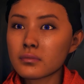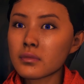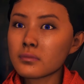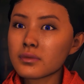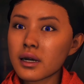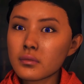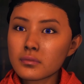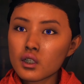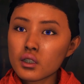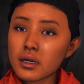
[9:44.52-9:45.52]
Maybe I came
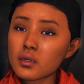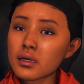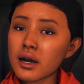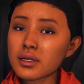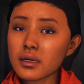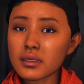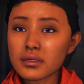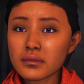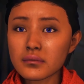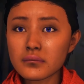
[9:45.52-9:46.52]
to check on
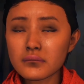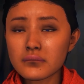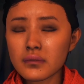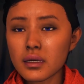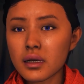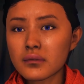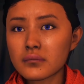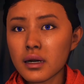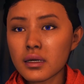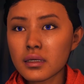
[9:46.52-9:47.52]
Kaidas. Ever think of
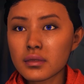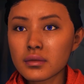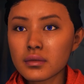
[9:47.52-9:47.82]
that?